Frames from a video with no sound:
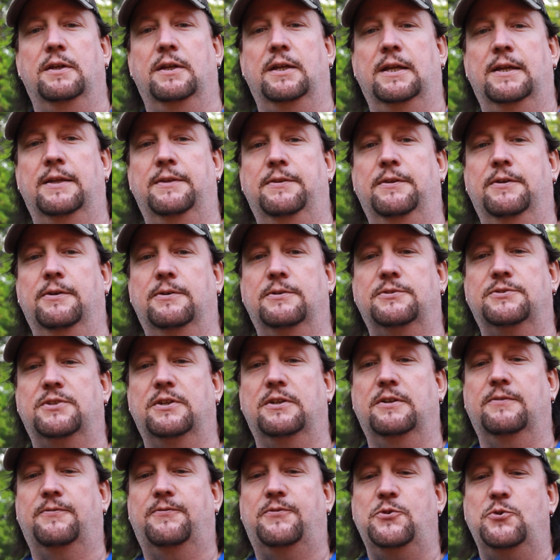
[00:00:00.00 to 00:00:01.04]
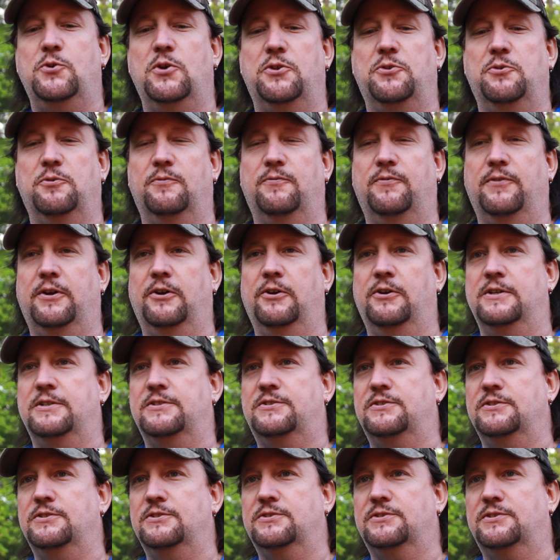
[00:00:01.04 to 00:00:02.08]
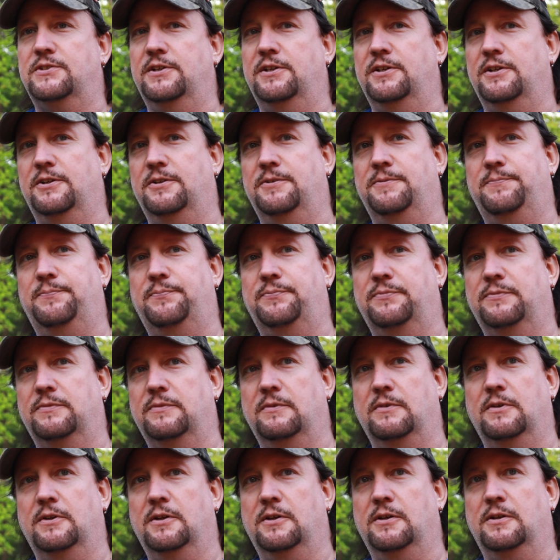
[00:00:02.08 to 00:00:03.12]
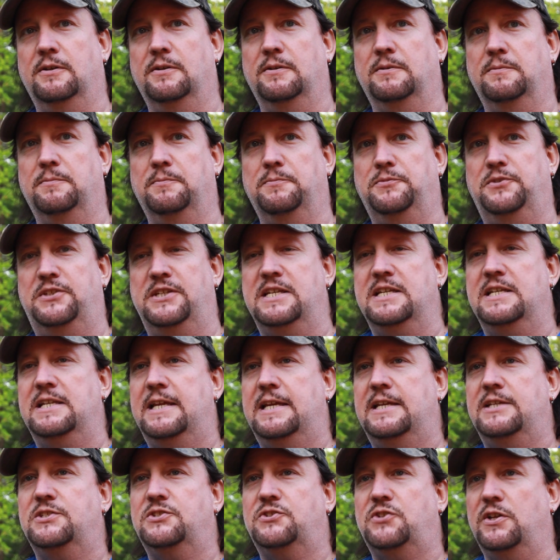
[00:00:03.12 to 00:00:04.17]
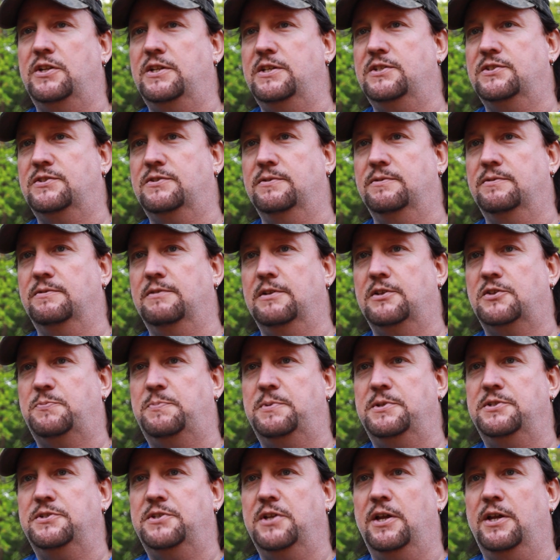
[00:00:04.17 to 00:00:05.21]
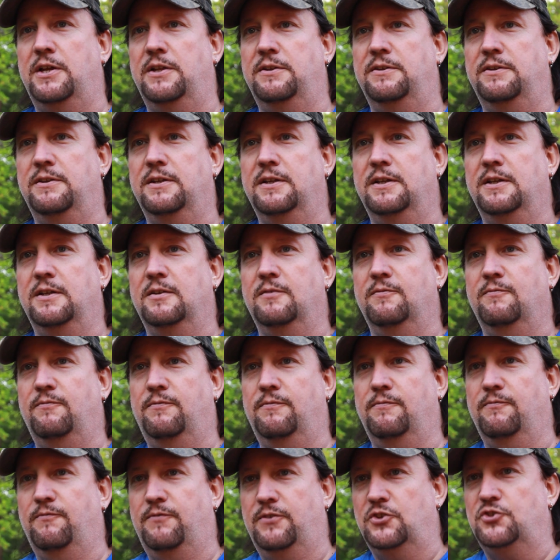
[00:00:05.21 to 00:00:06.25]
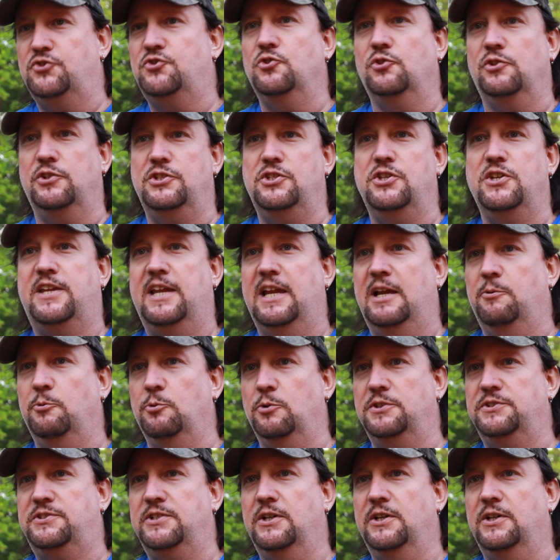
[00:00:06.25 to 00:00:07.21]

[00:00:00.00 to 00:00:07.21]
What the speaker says: And there's a few other variances, DNA studies that's been done. Visually you can't really